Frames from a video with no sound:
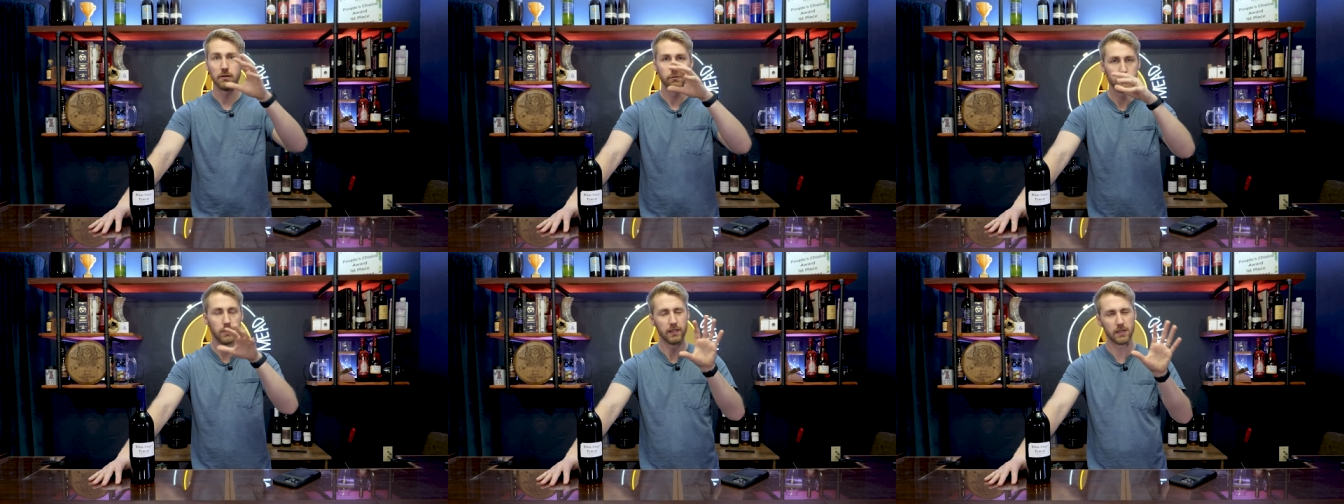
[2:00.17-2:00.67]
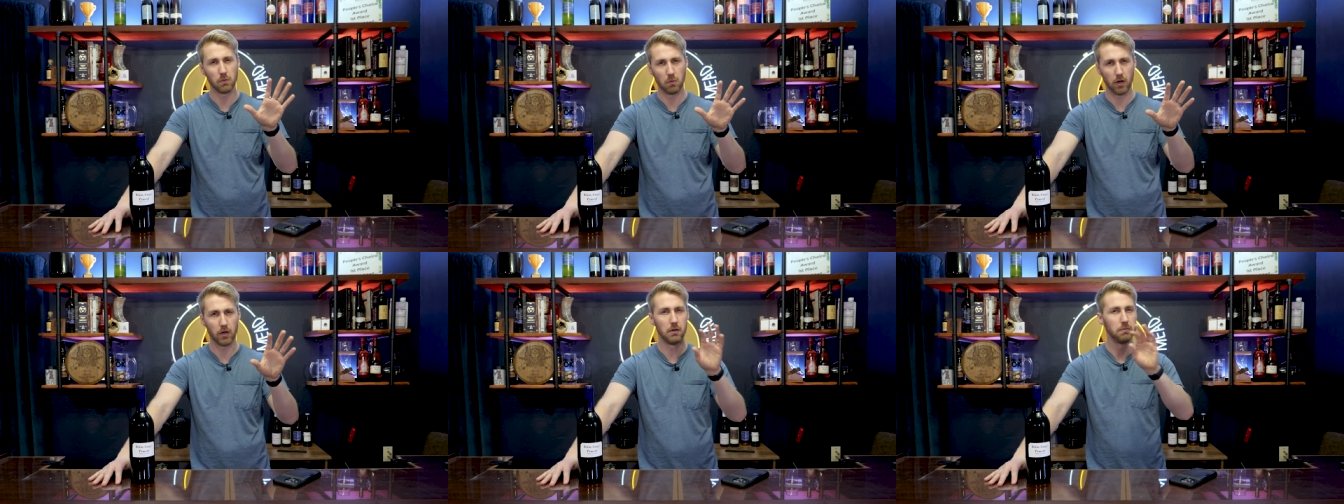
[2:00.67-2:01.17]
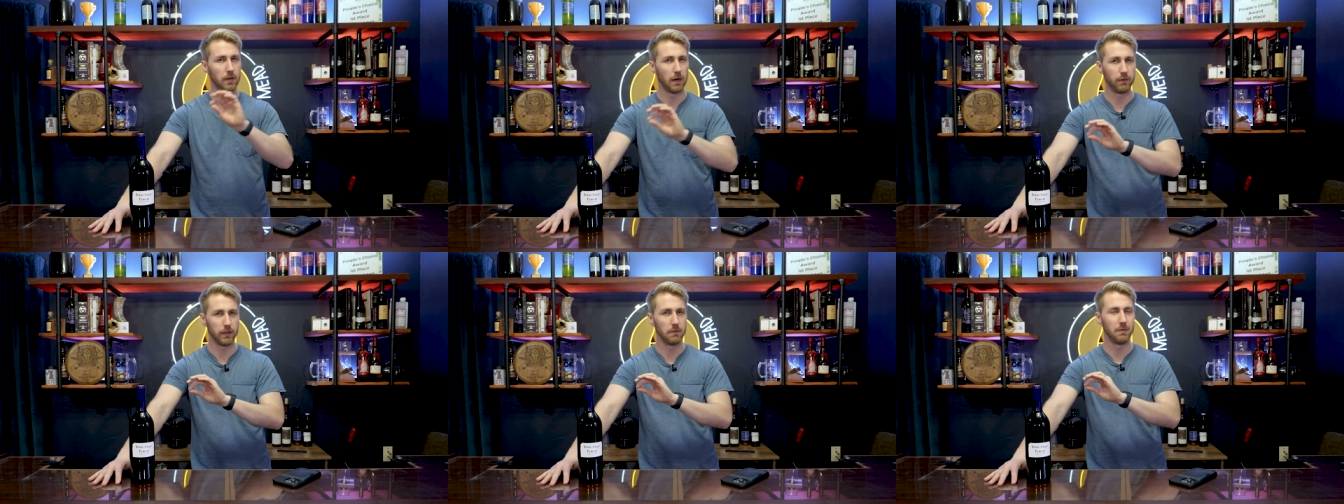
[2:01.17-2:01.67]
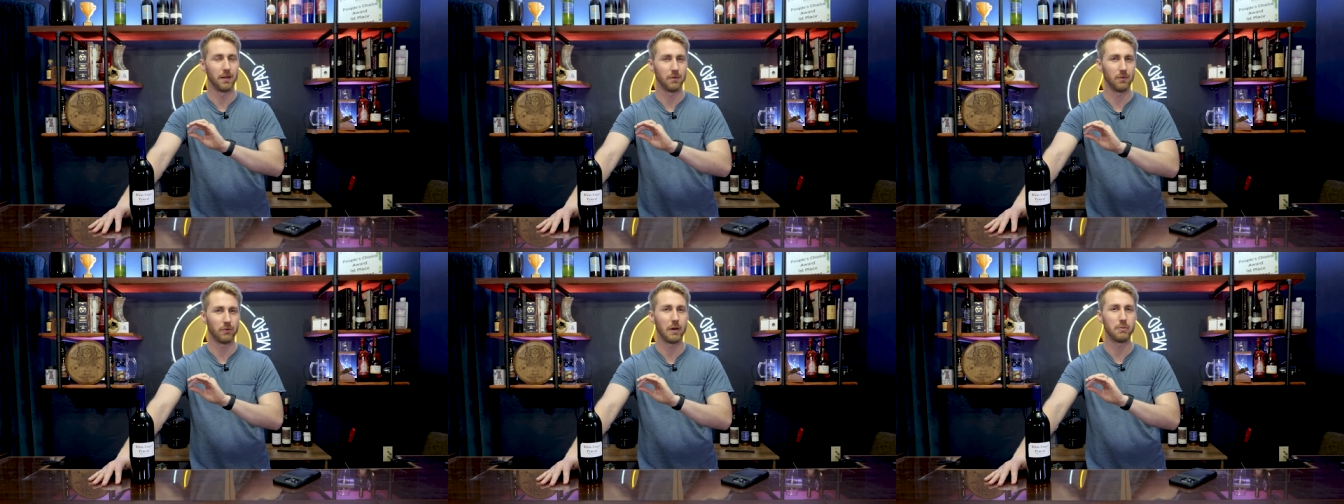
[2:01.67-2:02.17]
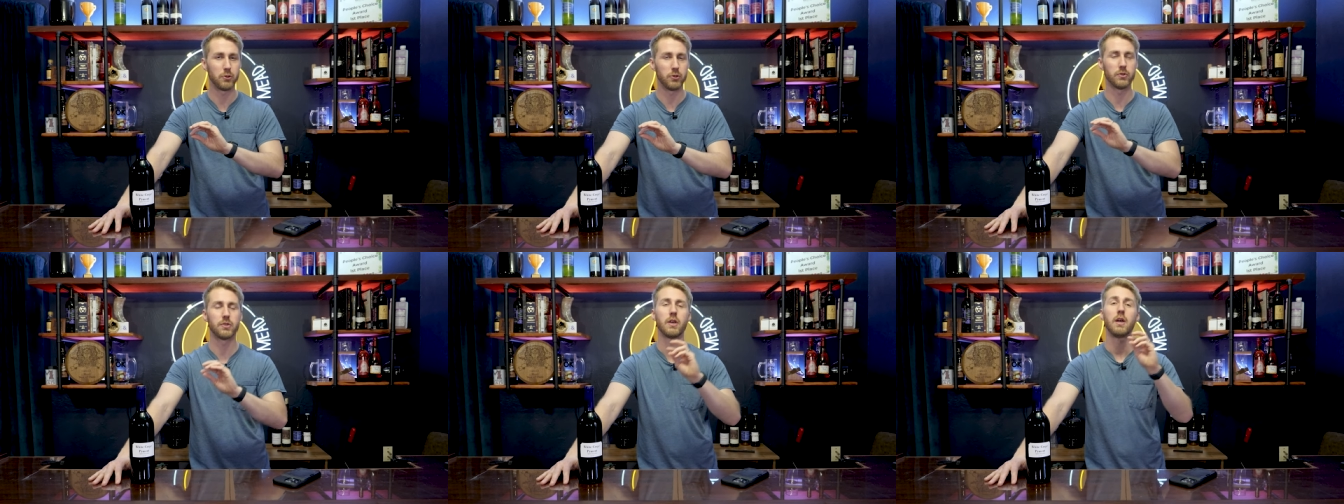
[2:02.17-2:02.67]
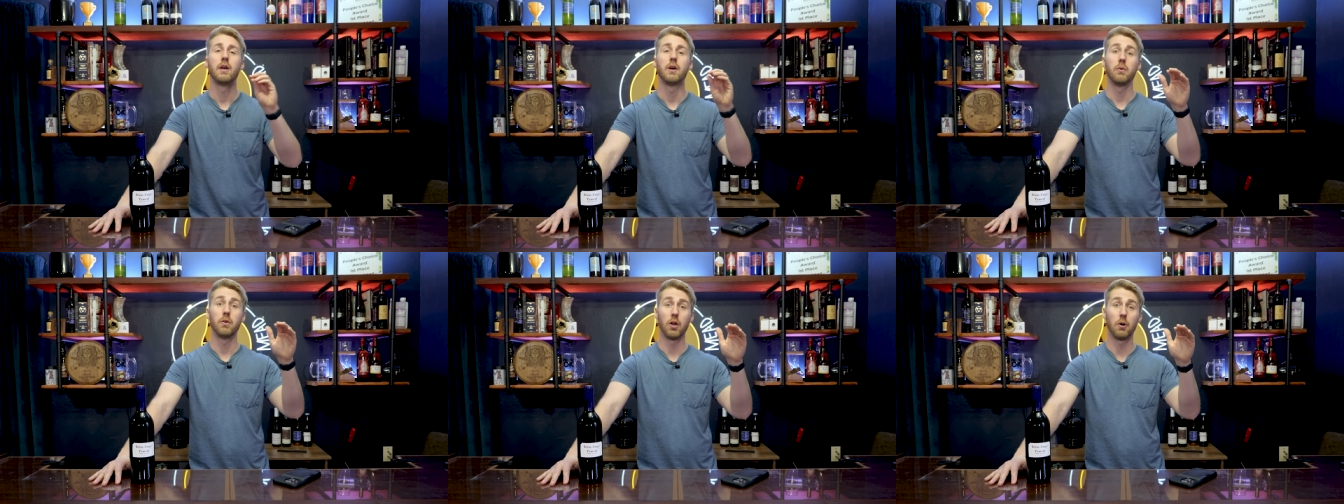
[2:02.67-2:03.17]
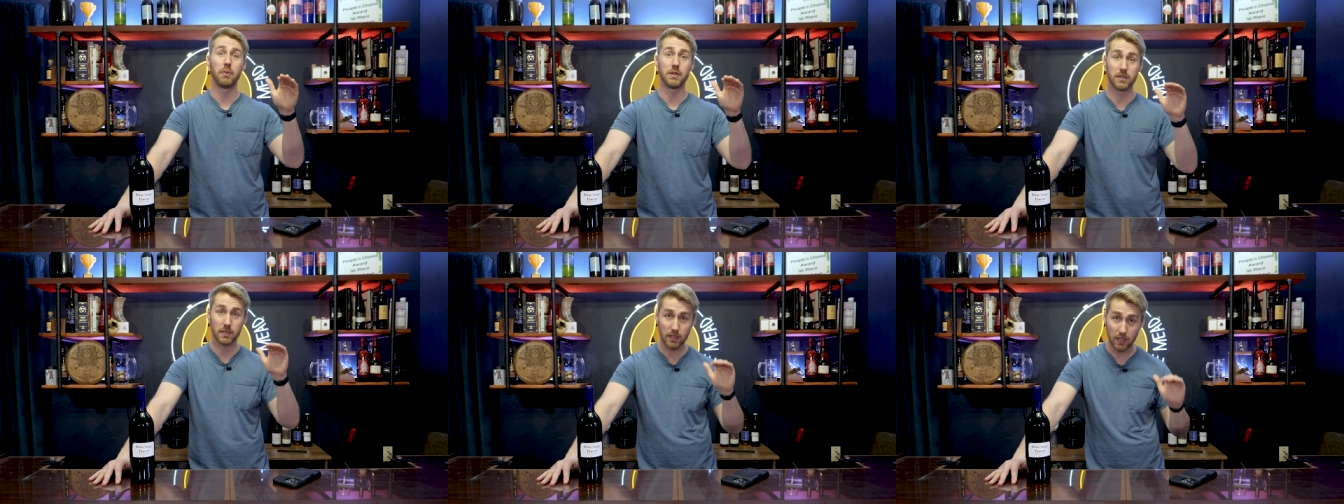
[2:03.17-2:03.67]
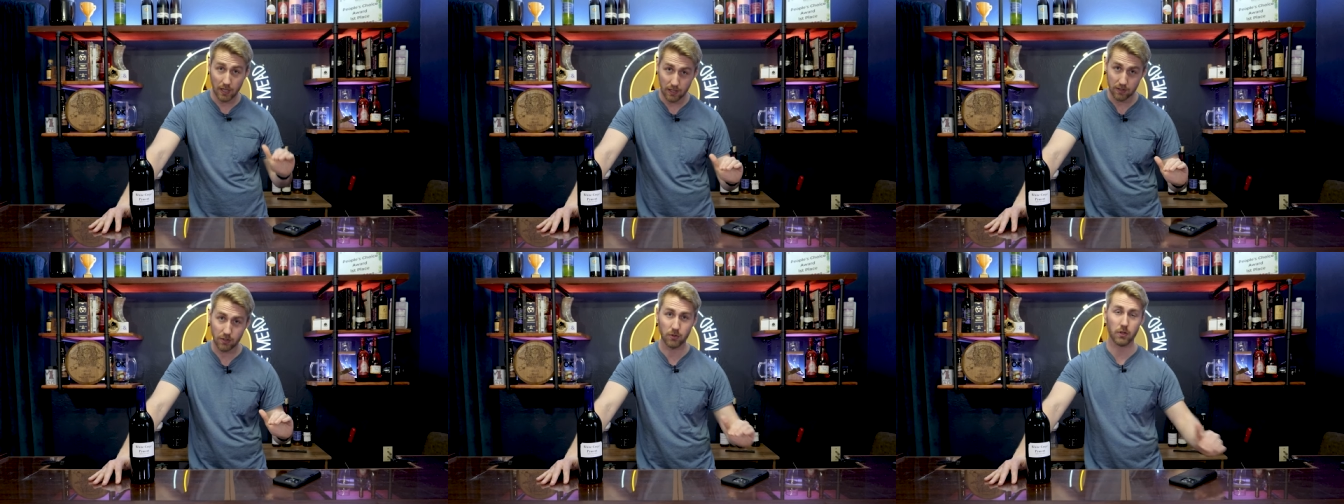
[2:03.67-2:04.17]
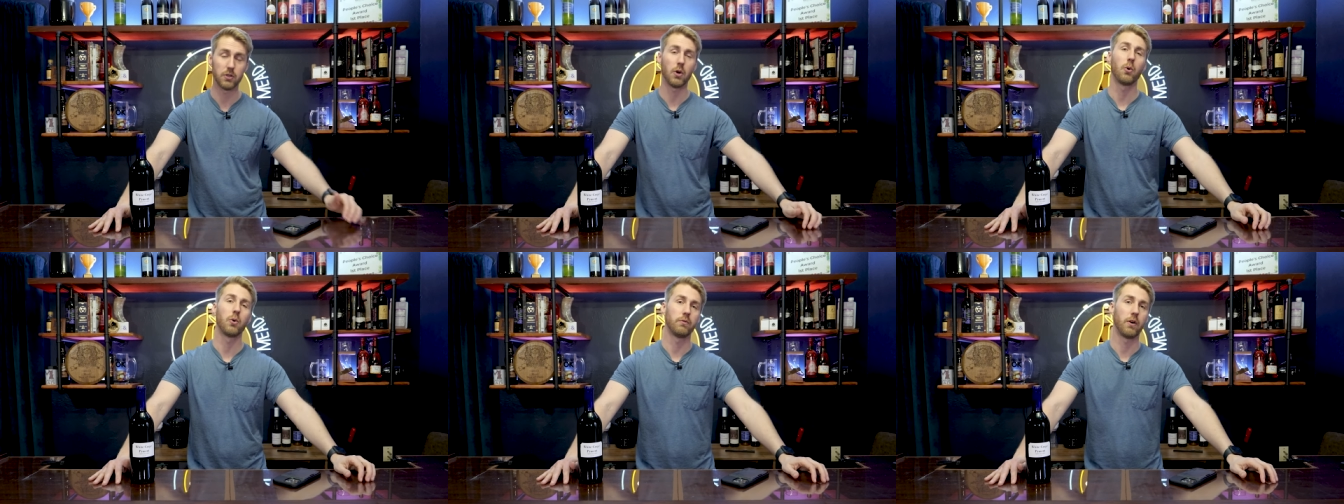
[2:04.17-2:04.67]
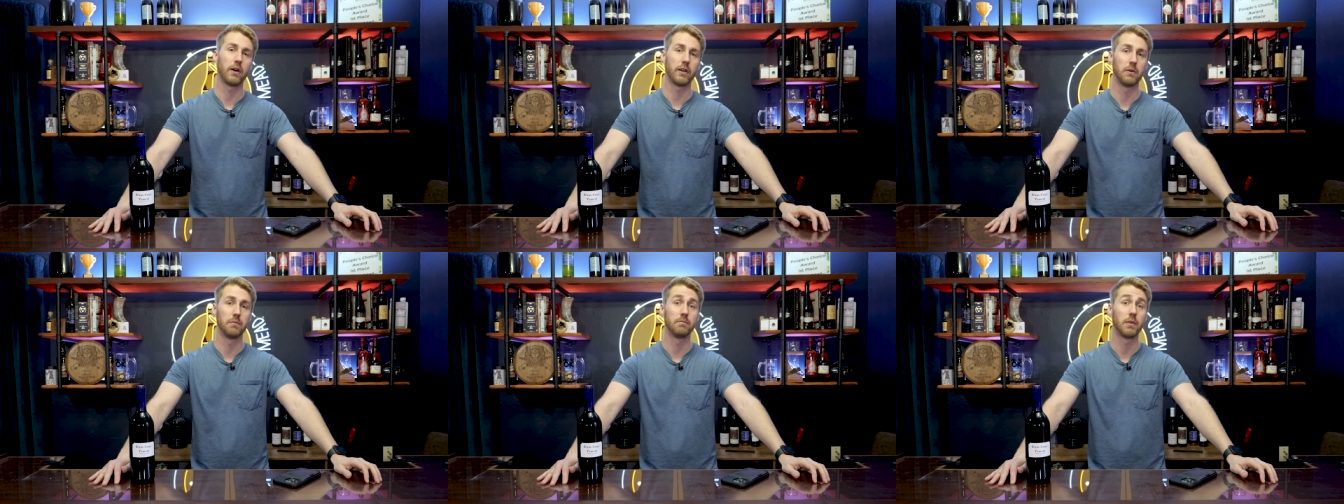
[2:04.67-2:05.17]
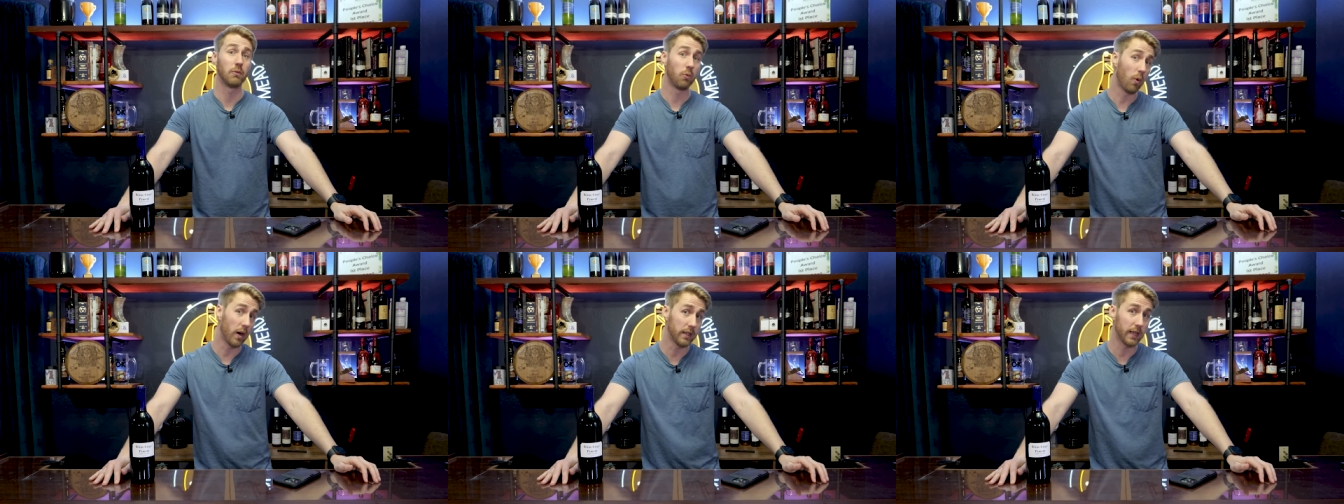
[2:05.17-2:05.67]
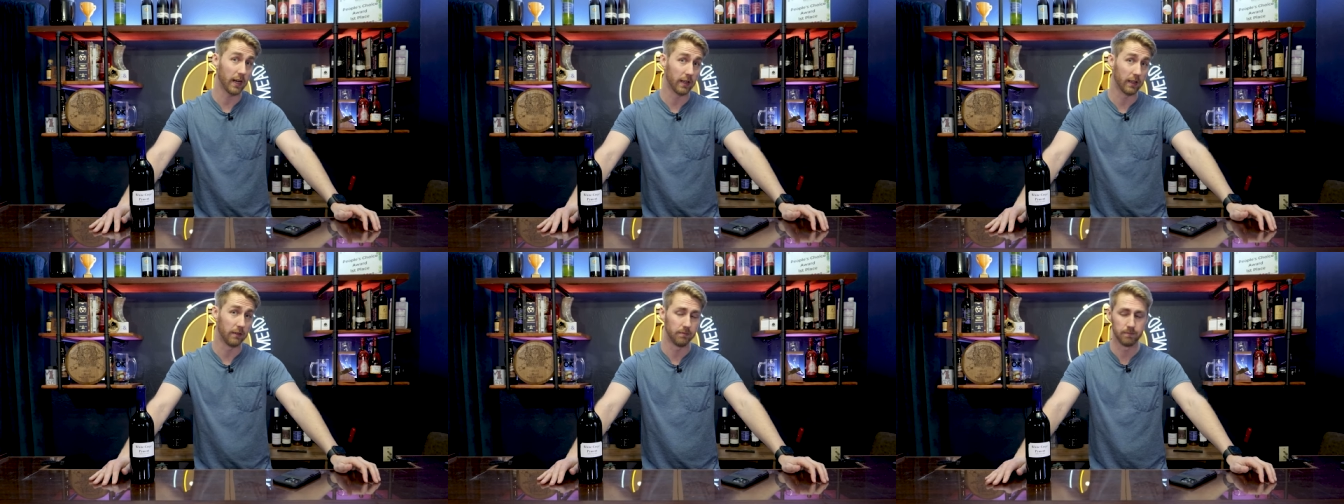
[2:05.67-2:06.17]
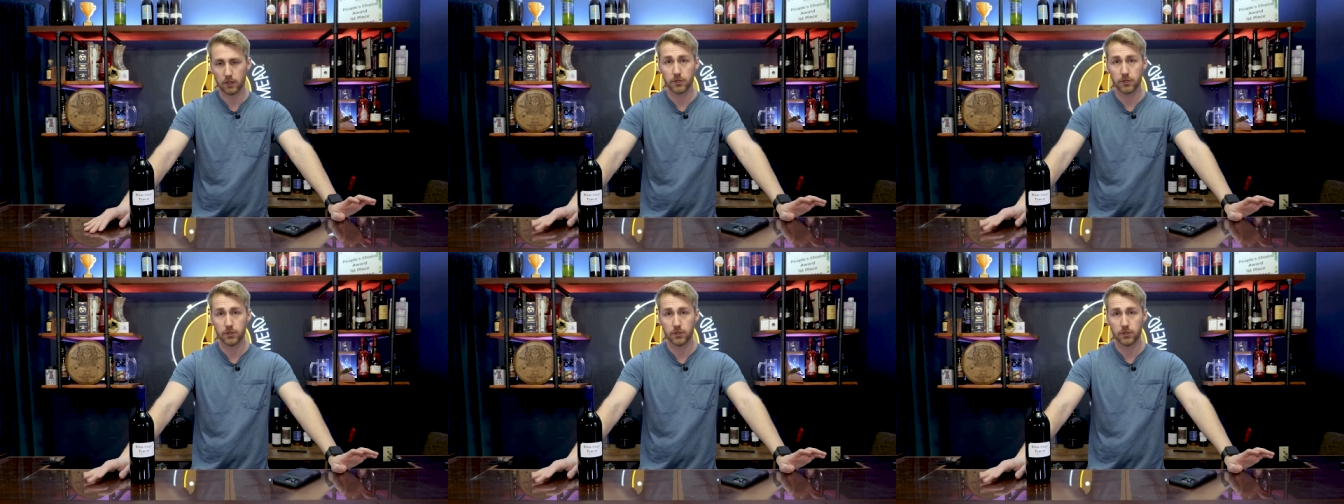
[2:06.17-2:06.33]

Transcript: of, I said water, but I really meant grape juice, will help us get to the total volume of 1 gallon.